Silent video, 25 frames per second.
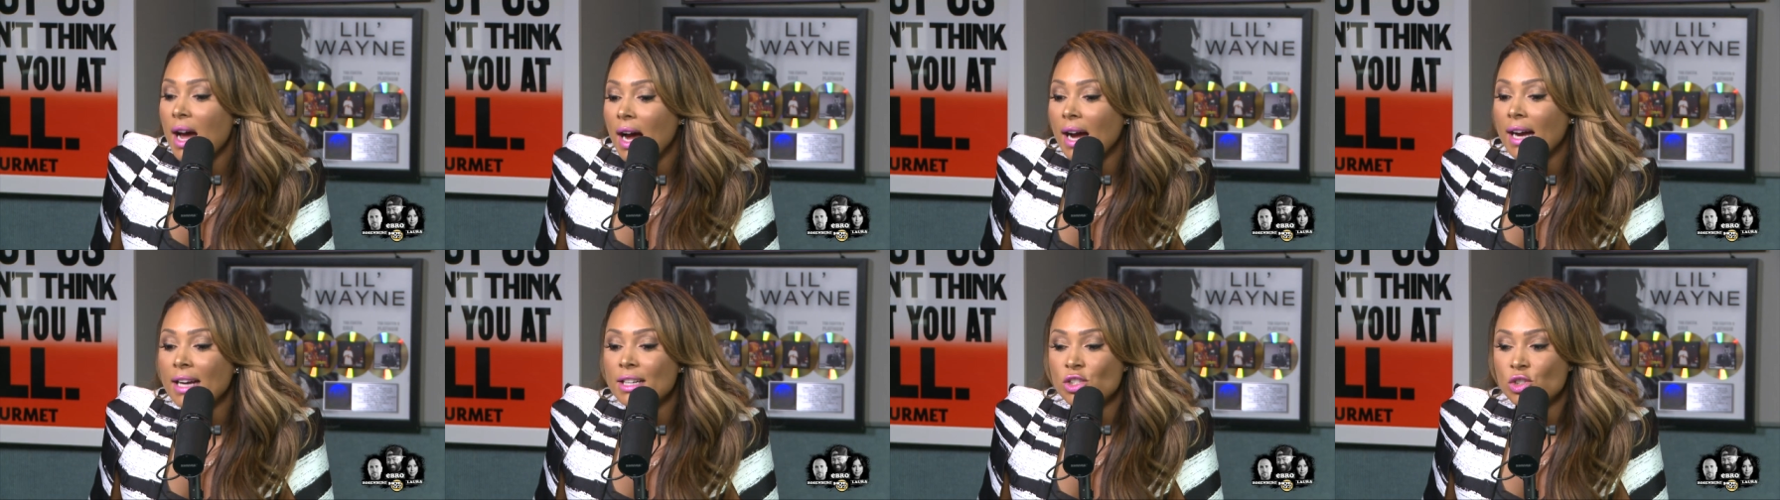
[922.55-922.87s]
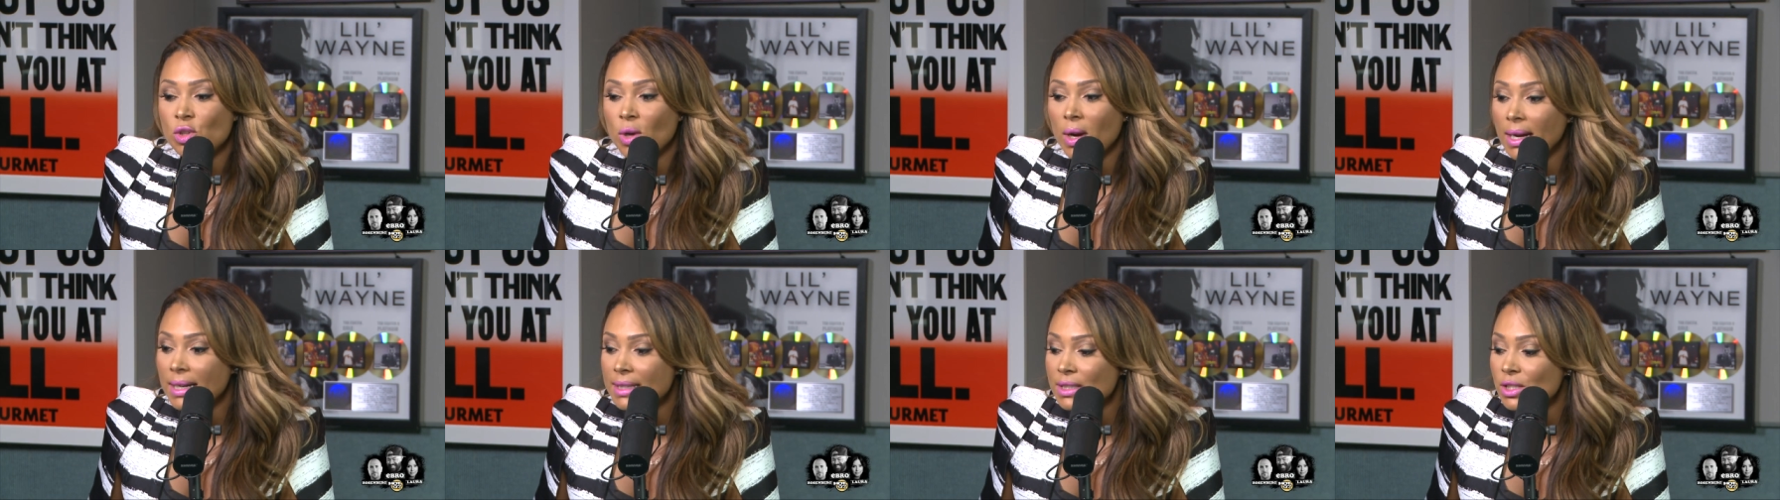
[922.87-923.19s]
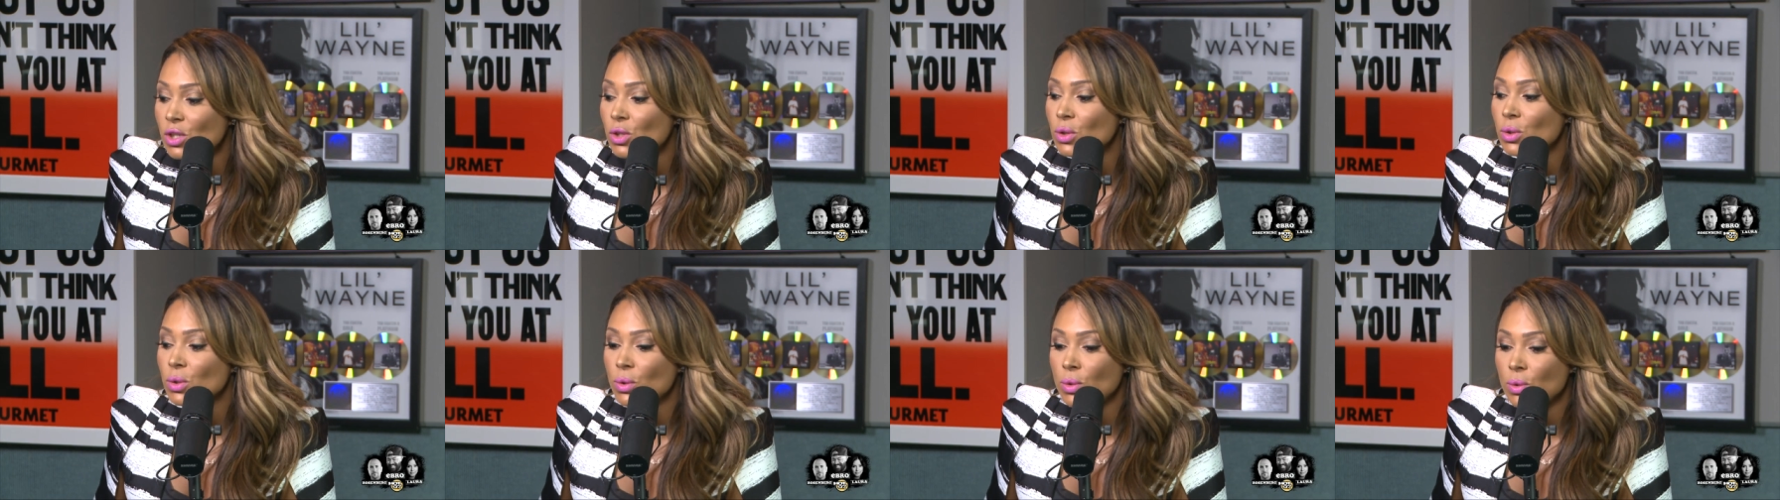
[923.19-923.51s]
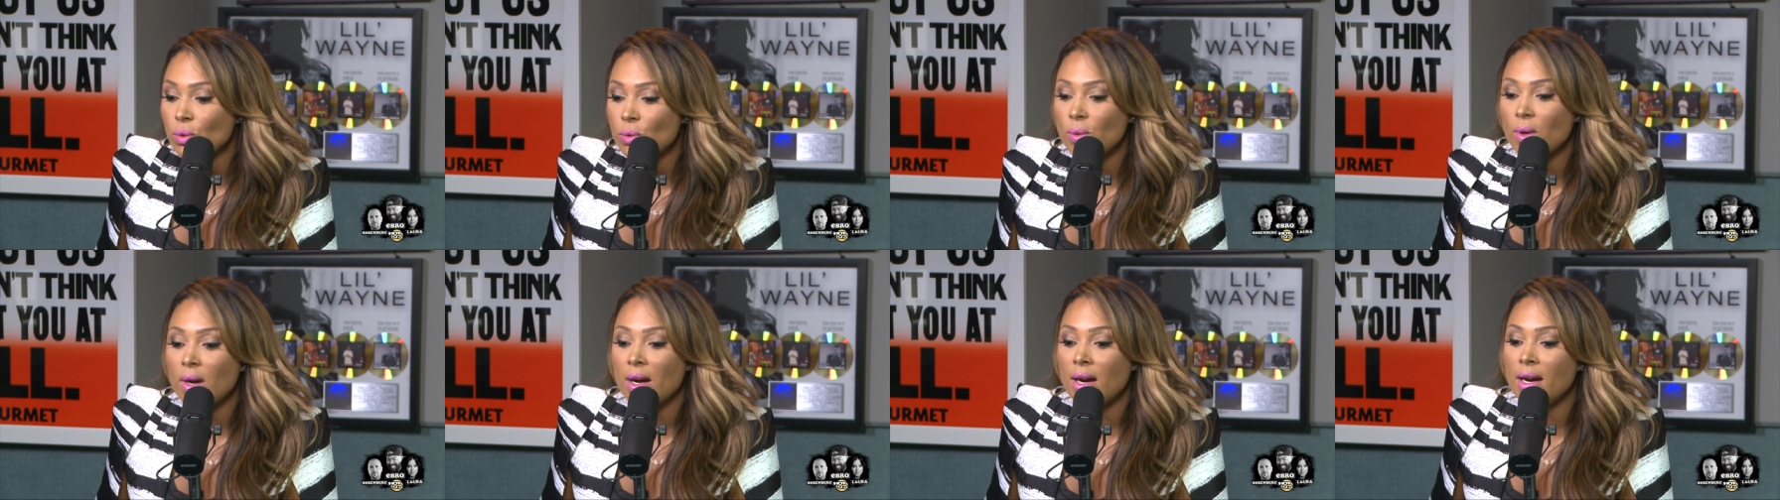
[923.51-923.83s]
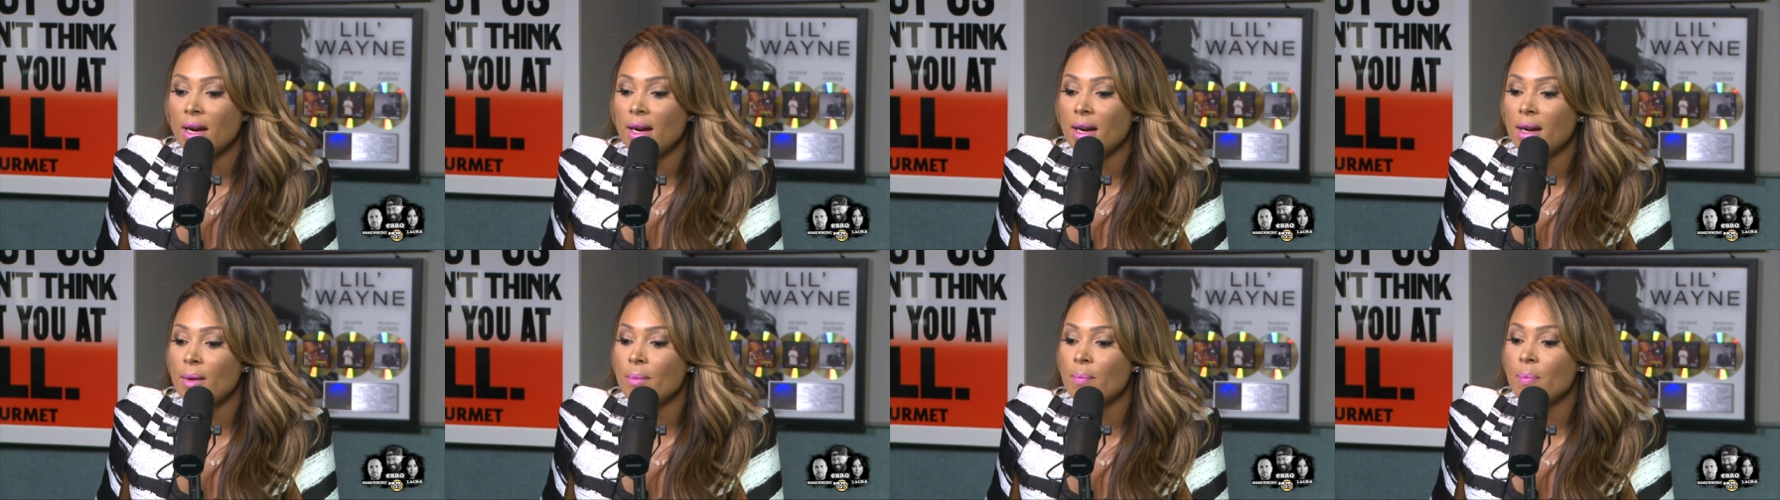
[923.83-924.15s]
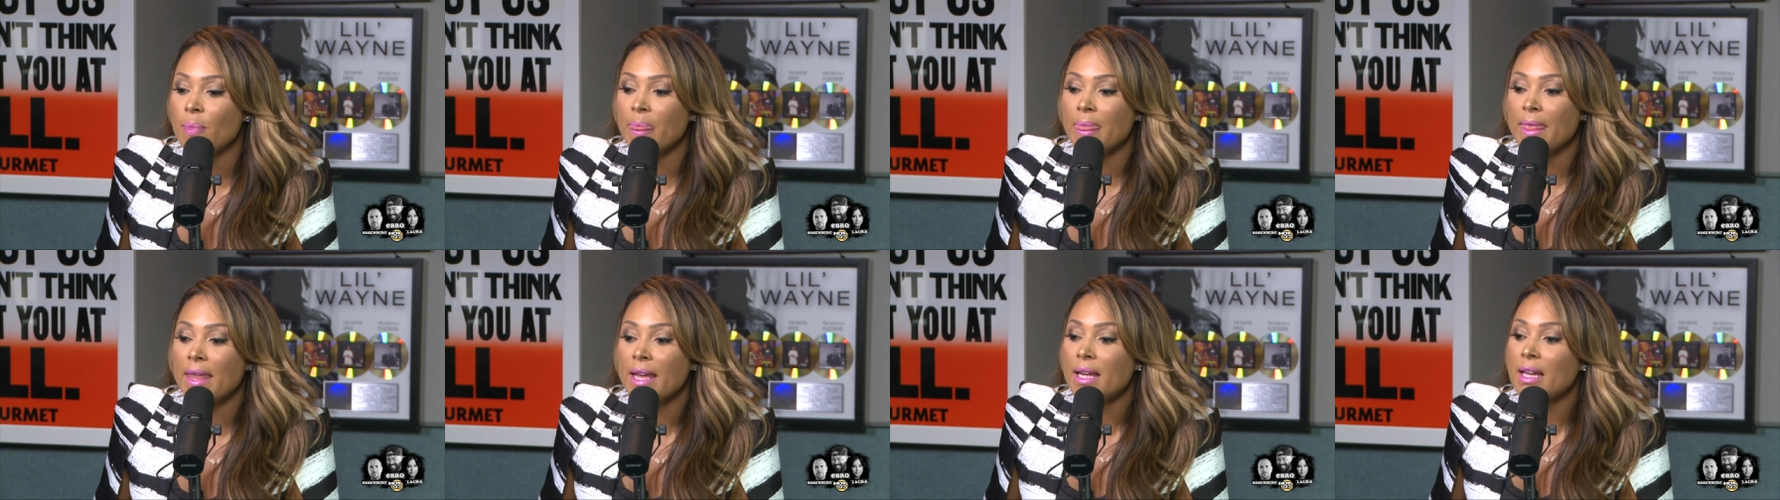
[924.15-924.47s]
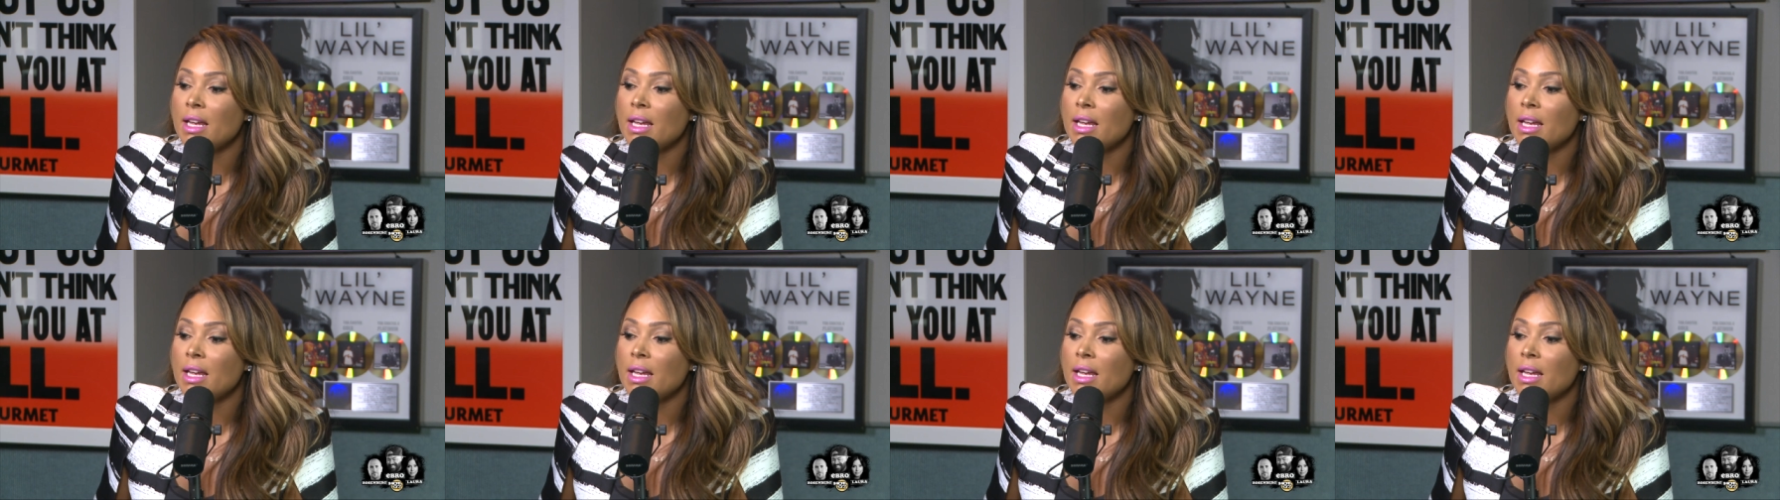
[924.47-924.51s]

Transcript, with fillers: I try to, um,